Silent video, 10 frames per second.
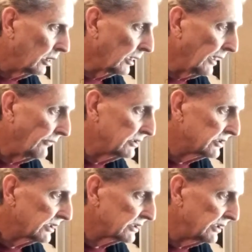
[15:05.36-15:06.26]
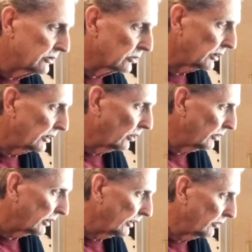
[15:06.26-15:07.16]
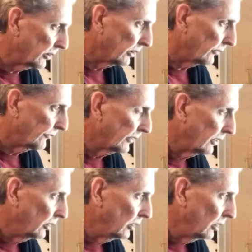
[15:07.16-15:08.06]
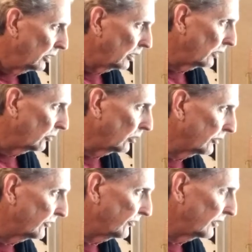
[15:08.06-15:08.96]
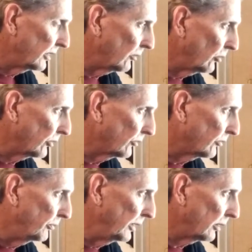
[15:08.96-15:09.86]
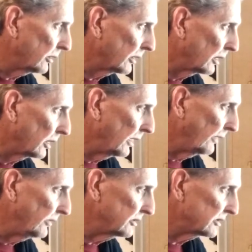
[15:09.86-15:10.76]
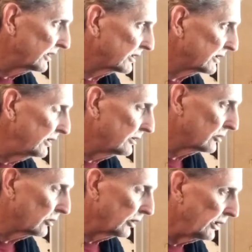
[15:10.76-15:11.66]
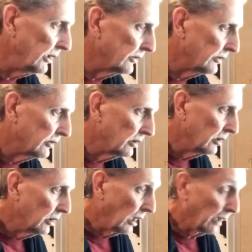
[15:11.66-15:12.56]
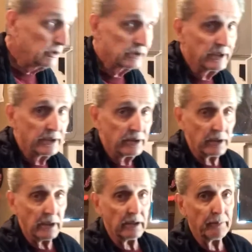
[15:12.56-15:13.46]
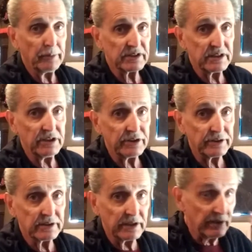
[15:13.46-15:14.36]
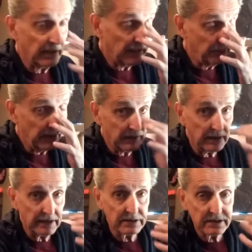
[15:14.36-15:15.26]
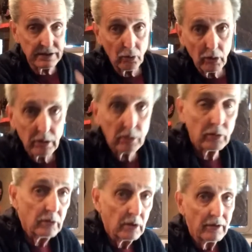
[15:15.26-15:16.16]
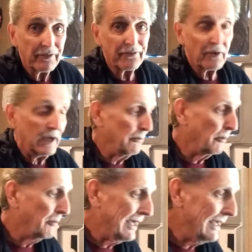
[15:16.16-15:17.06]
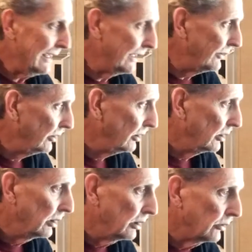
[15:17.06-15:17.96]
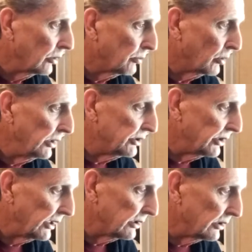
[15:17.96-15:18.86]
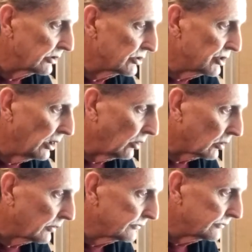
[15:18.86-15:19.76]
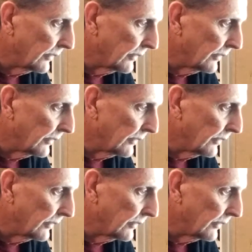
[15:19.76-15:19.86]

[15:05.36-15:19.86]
1163. Okay, here we go. It was it was built in 1163. I'm just getting you in position. So you got to be in the historical frame of mind to appreciate this joke.